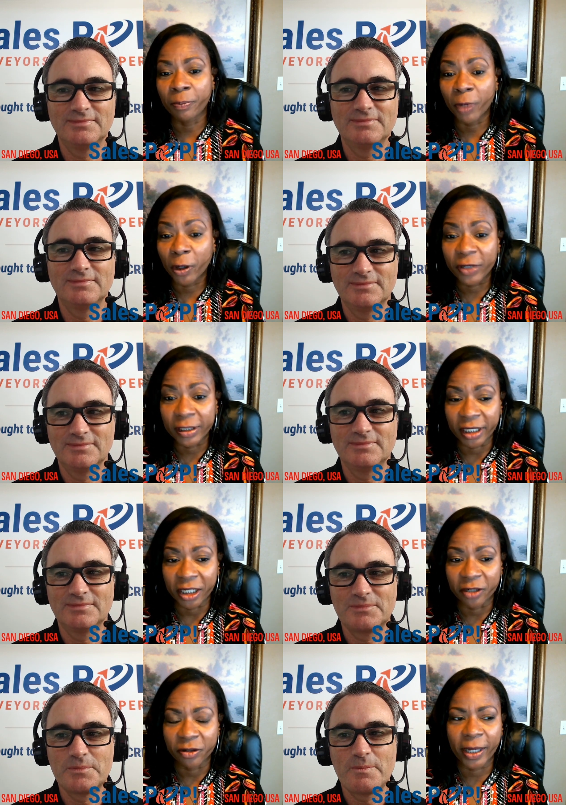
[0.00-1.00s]
Speaker 1: emerging
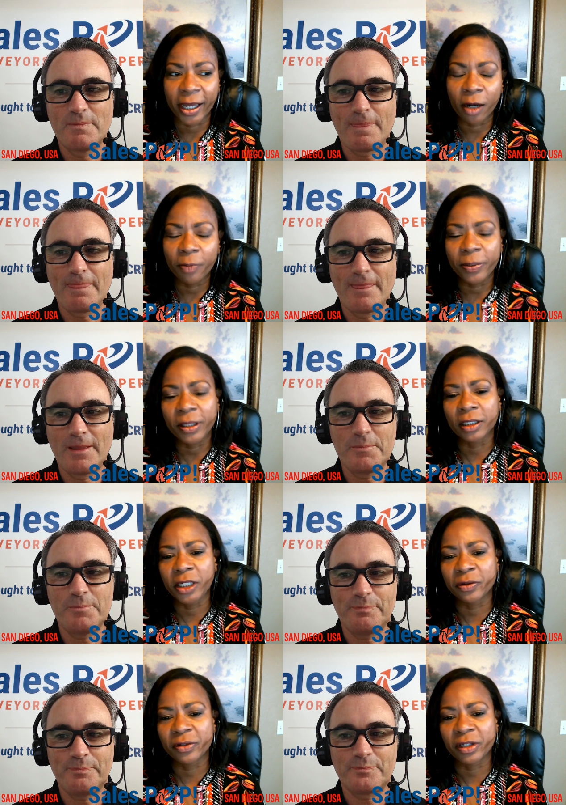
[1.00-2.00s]
leaders, but helping the
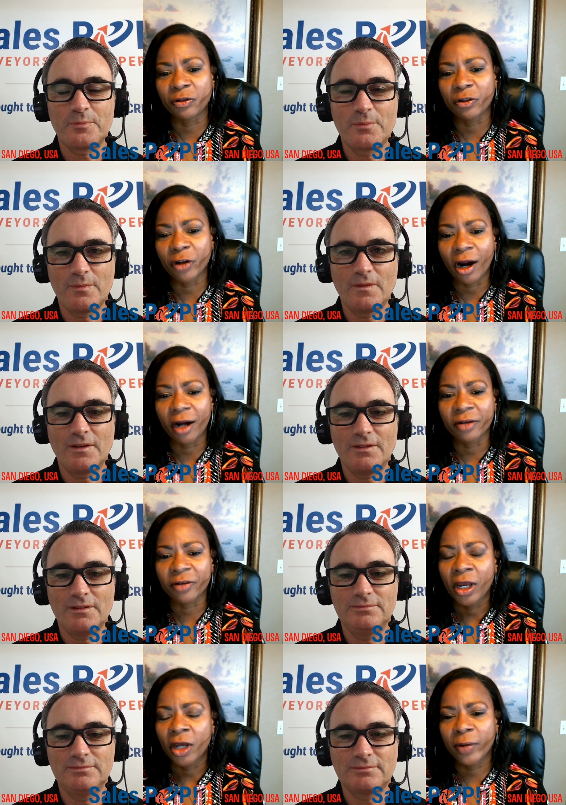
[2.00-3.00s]
leaders in
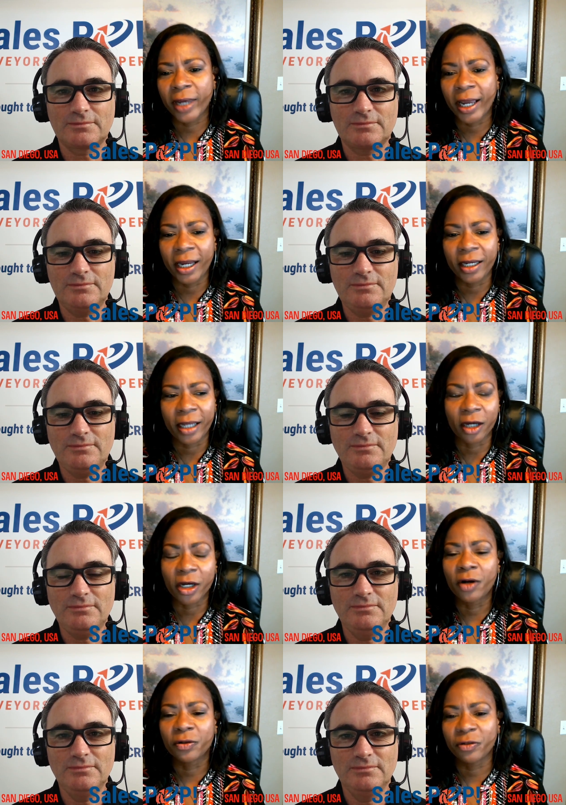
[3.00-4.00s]
charge create a
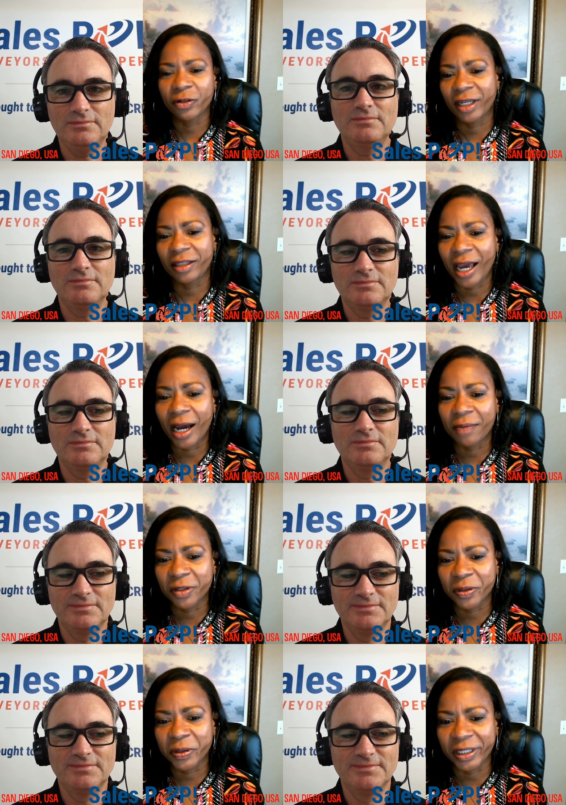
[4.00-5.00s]
culture that they
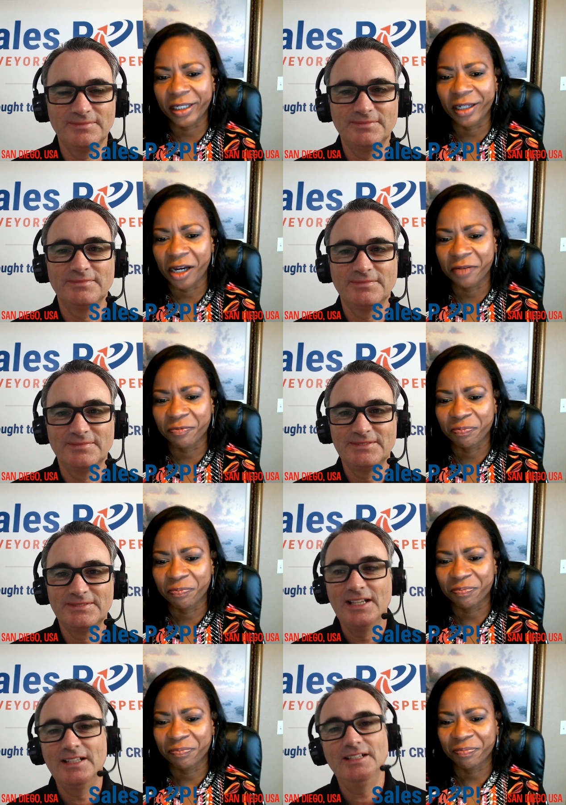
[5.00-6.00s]
absolutely love.
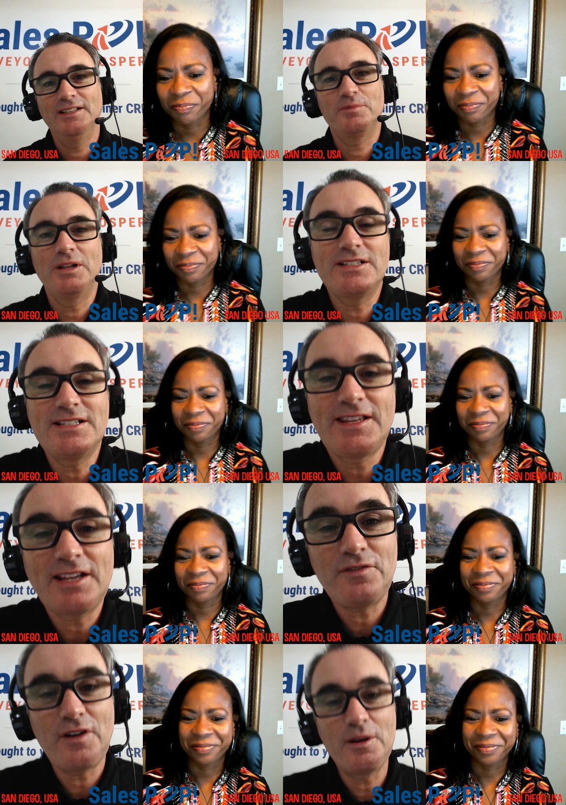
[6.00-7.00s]
Speaker 2: Yeah. Well, listen,
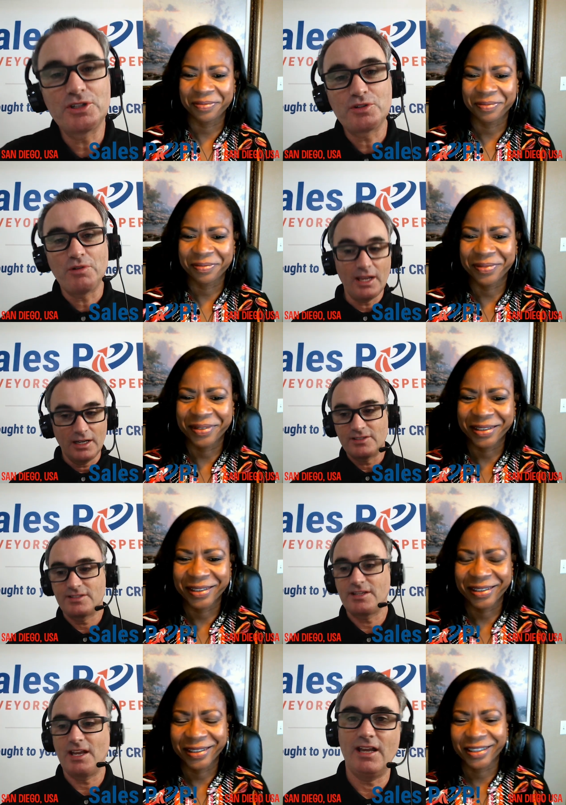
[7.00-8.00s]
thanks very much, Rae. And
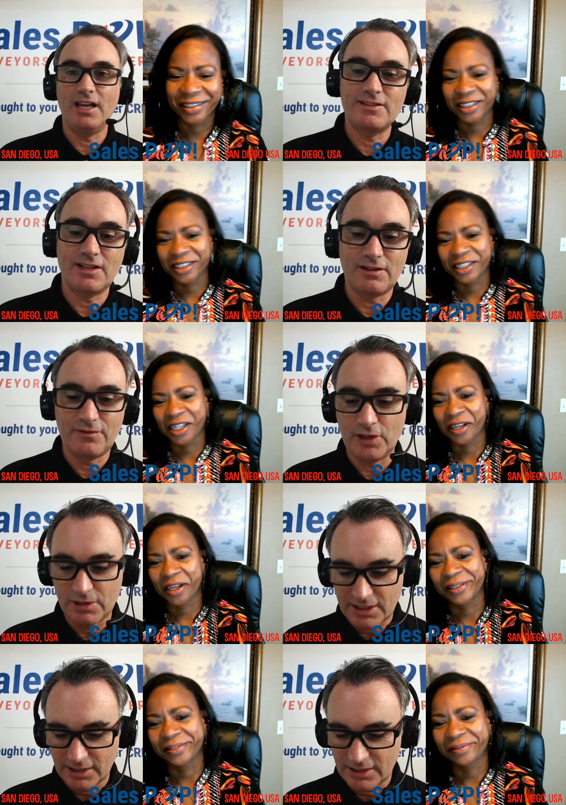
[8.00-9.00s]
as our
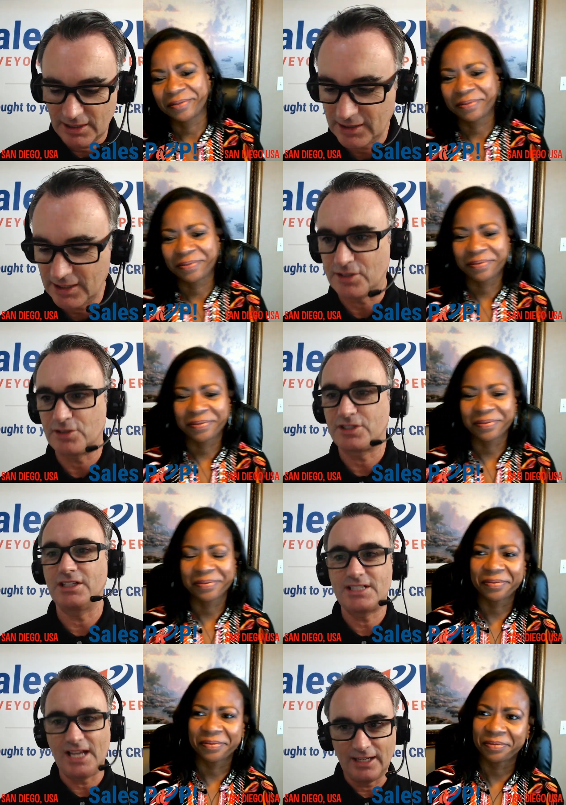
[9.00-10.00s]
viewers and listeners
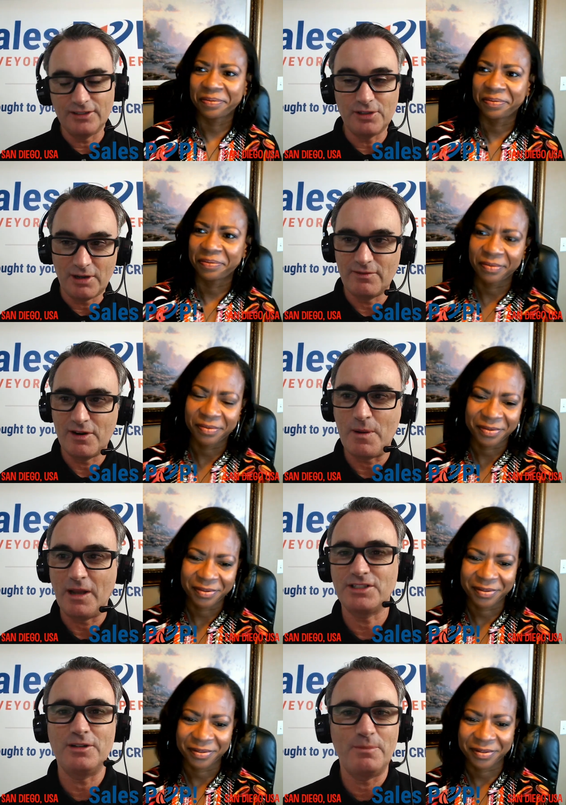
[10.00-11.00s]
can tell, you are very
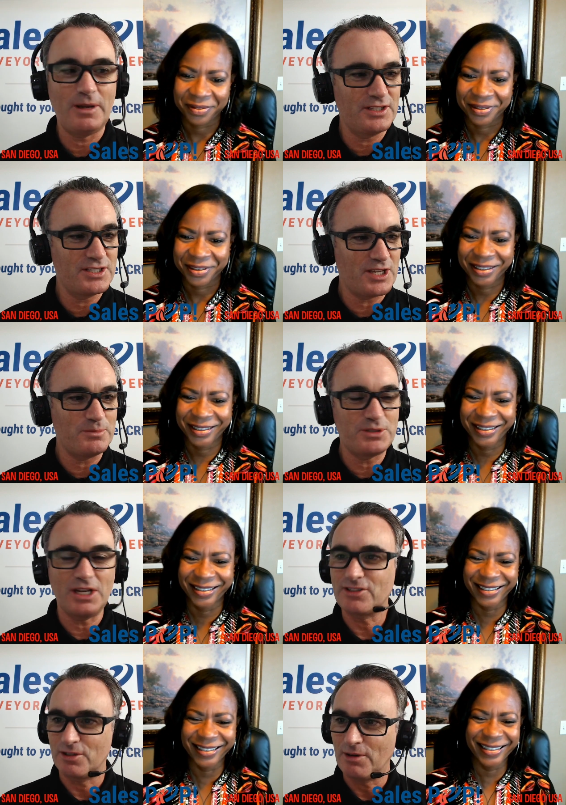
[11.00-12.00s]
passionate about this subject.